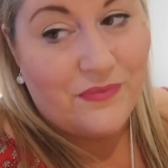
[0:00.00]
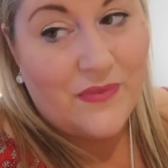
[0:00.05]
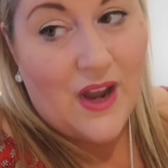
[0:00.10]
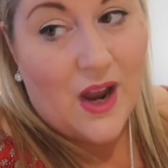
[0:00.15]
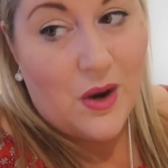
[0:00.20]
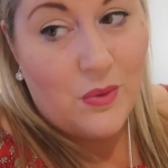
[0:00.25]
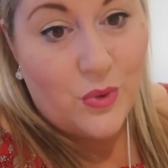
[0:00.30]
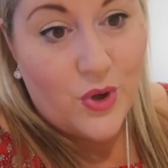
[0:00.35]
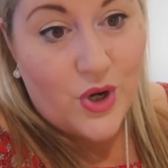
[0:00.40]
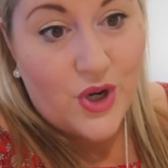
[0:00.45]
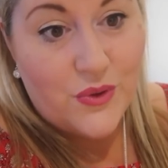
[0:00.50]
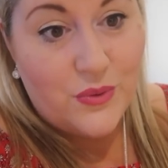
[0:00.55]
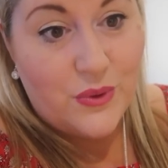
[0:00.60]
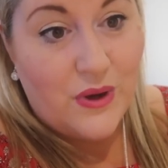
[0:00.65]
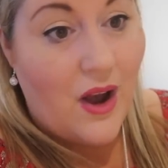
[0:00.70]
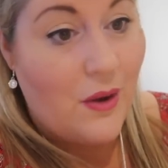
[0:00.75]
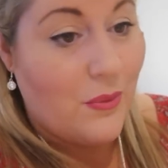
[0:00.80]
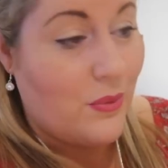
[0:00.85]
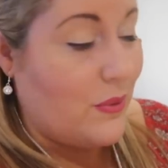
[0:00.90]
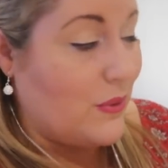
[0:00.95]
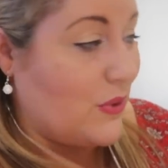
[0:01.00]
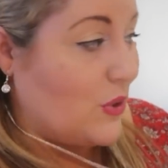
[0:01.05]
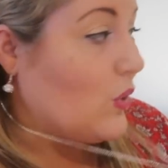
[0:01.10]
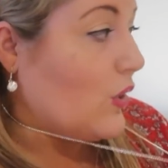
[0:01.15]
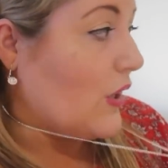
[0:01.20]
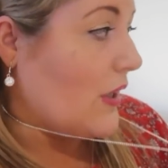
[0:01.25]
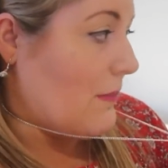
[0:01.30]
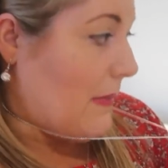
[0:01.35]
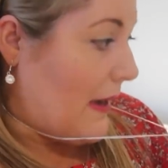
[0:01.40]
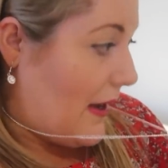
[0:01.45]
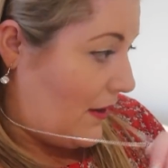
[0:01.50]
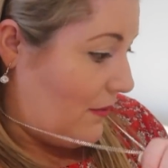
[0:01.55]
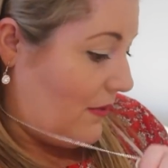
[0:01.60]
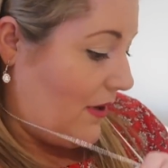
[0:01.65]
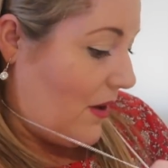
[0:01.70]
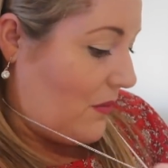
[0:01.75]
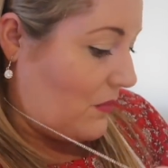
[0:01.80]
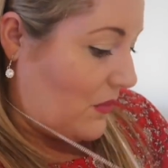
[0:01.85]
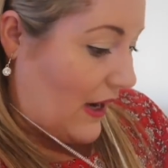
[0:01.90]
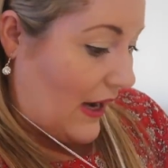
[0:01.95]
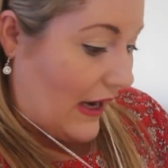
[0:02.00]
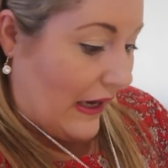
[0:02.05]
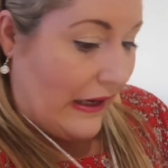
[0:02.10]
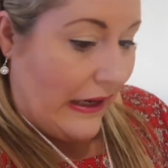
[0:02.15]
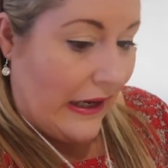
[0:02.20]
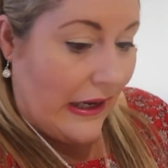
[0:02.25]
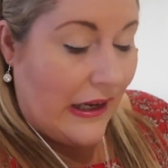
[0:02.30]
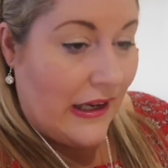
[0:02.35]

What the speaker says: I would. We were talking about it, weren't we?